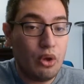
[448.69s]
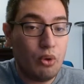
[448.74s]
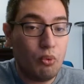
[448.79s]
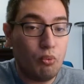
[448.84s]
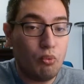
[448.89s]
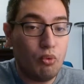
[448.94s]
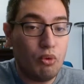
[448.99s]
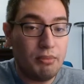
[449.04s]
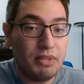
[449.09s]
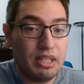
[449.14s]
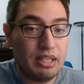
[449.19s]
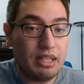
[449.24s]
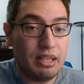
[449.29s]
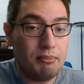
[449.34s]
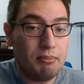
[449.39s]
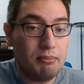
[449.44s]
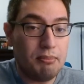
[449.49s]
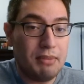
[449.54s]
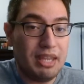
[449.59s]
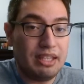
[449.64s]
woman
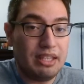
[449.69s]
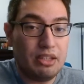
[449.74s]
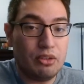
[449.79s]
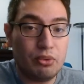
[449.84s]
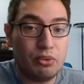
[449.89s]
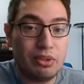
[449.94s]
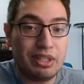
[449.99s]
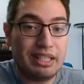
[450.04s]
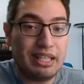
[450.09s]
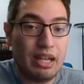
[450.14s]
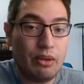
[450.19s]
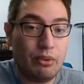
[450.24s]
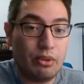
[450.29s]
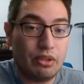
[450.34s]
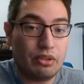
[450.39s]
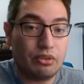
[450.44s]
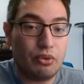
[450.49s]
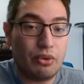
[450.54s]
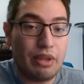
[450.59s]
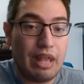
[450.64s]
and making her a character